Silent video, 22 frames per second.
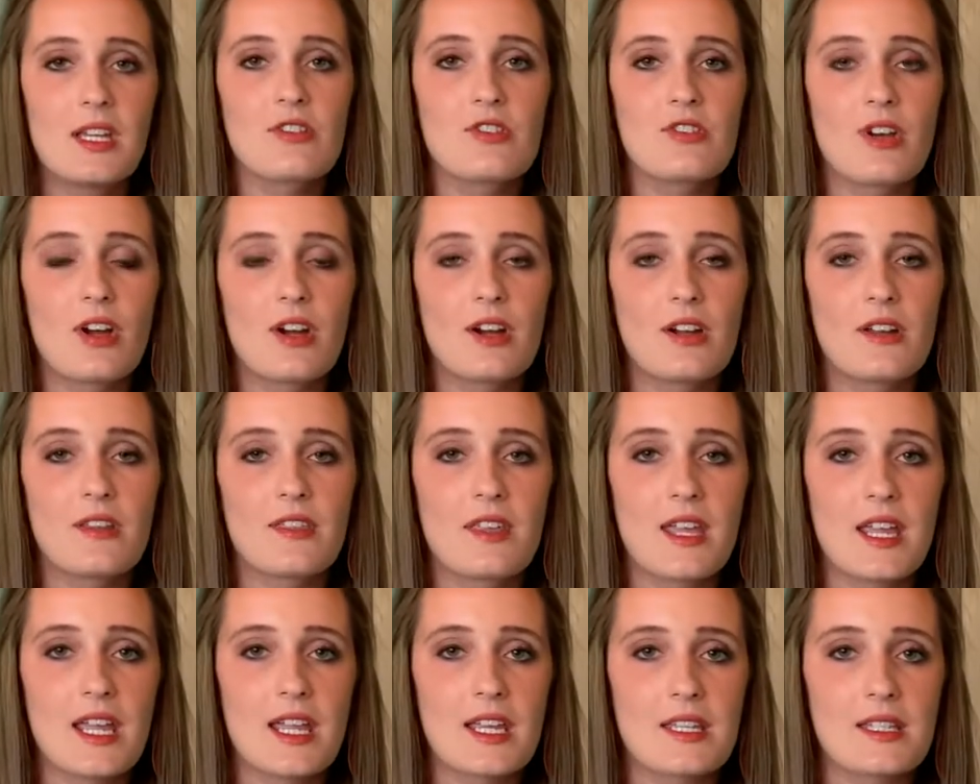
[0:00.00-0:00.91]
are
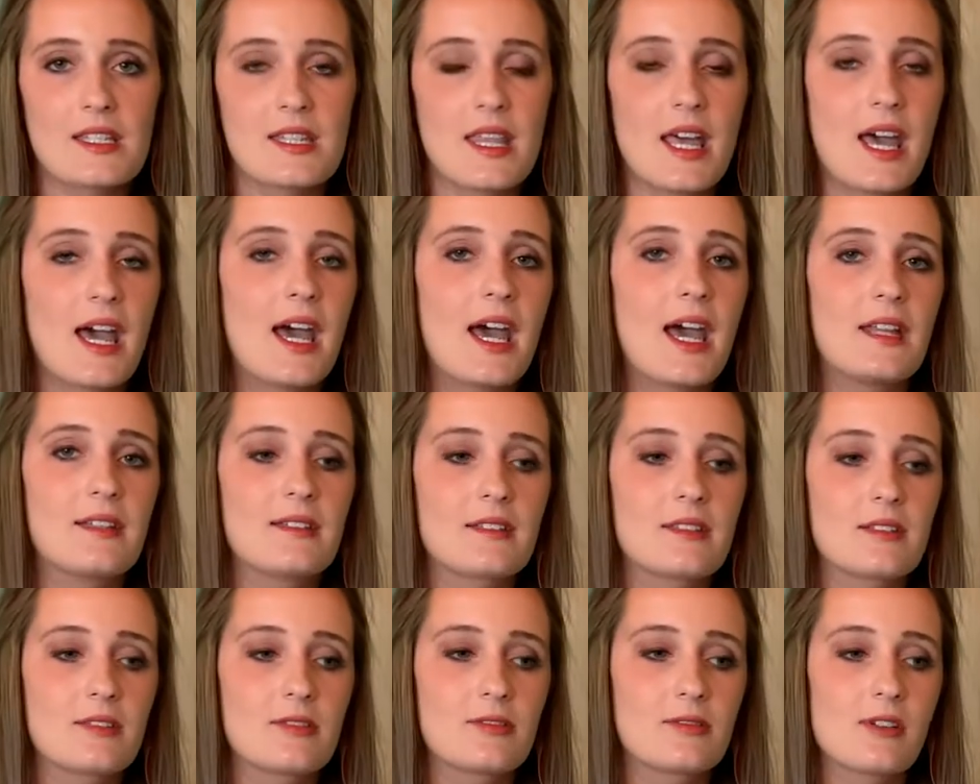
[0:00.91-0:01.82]
things that,
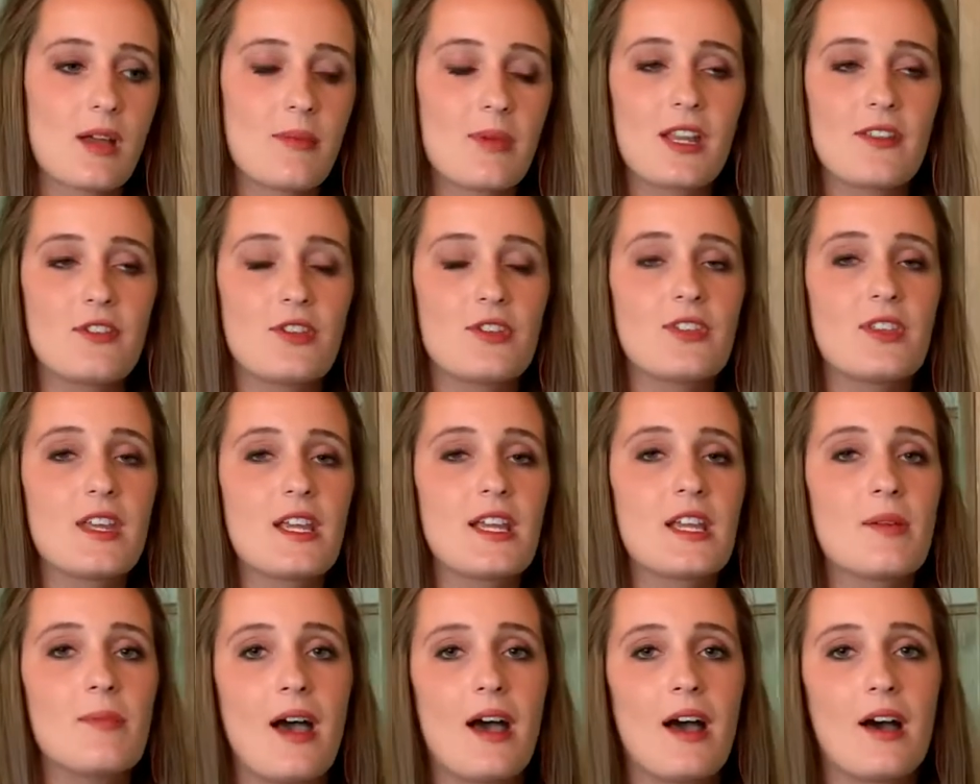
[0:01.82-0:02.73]
I mean, if you think
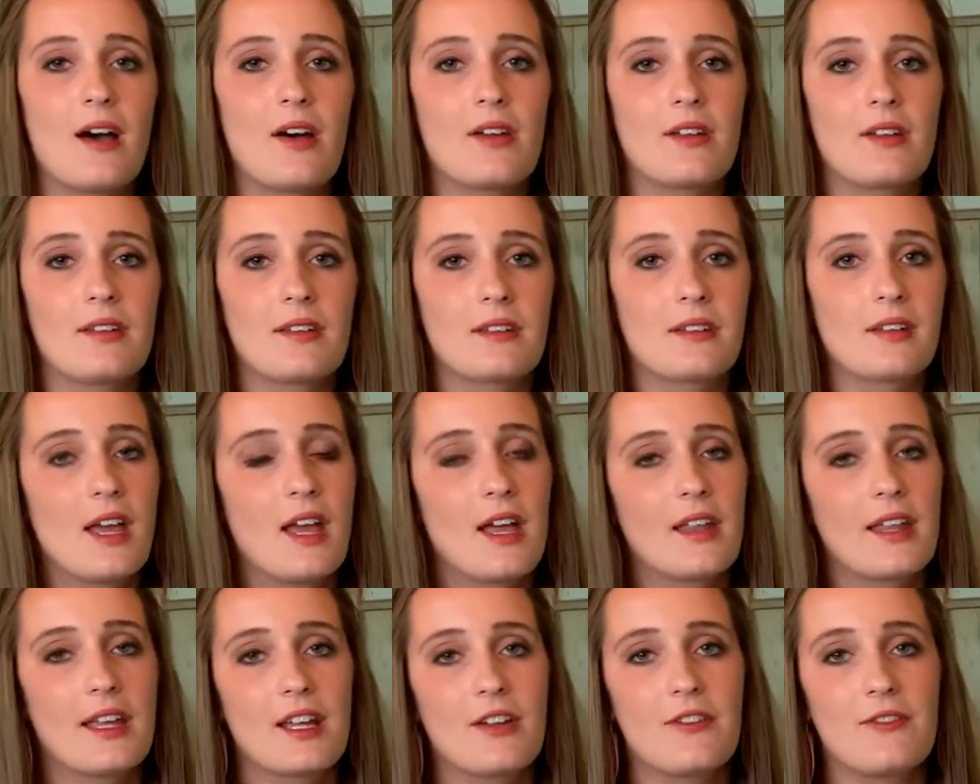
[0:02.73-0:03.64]
about
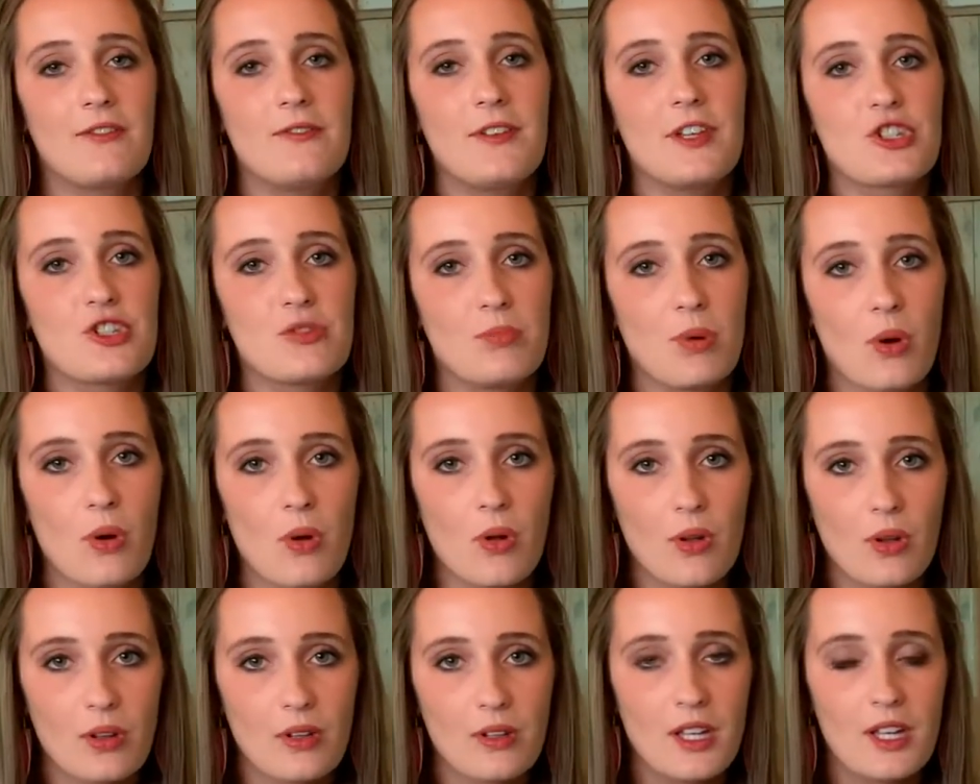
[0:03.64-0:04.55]
like a fish
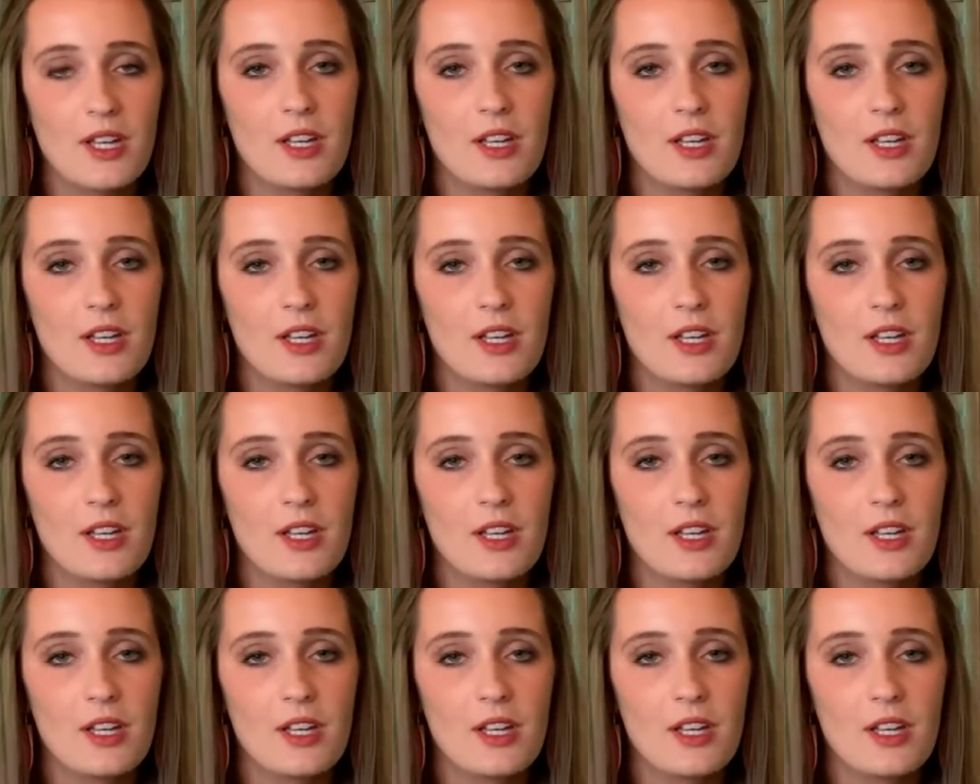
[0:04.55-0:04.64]
bowl,